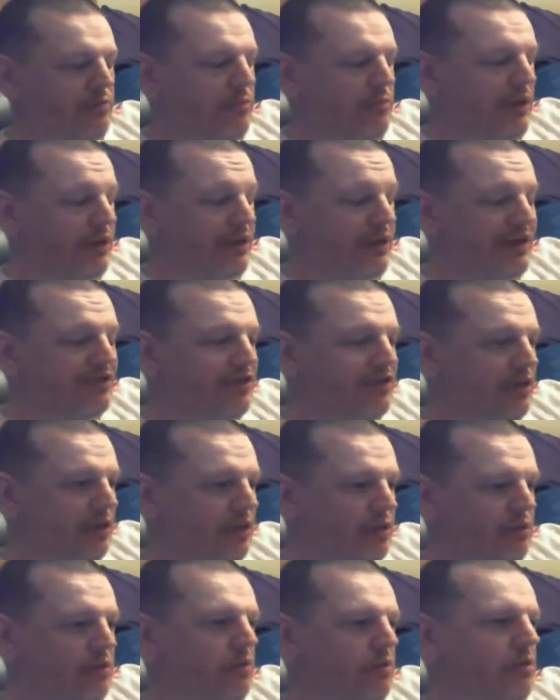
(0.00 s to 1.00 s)

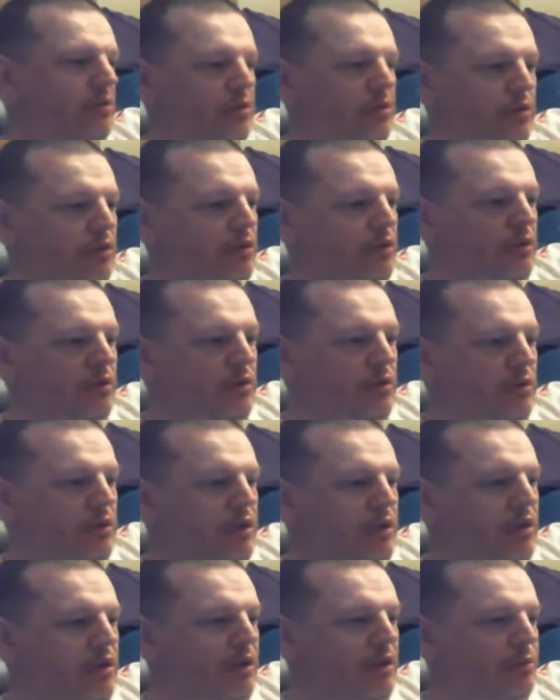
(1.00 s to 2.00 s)
magnetic
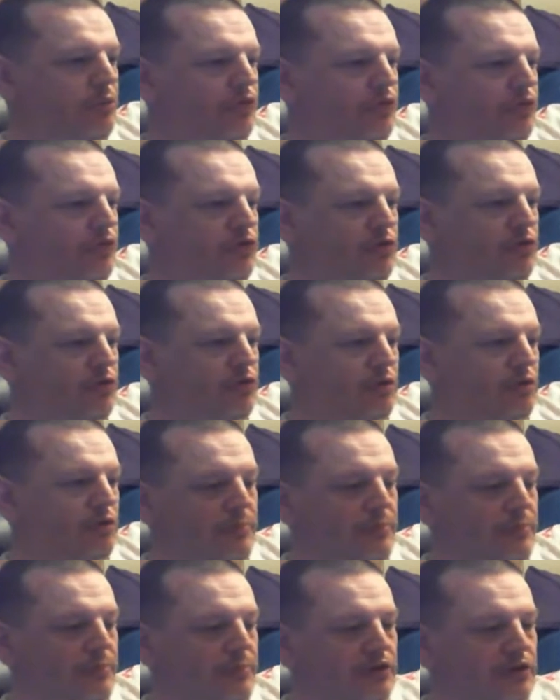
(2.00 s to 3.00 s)
up onto the
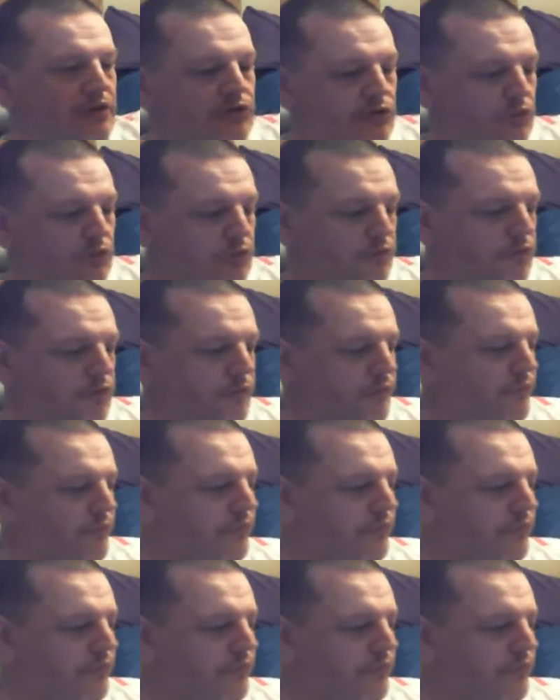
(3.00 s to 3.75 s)
magnet itself.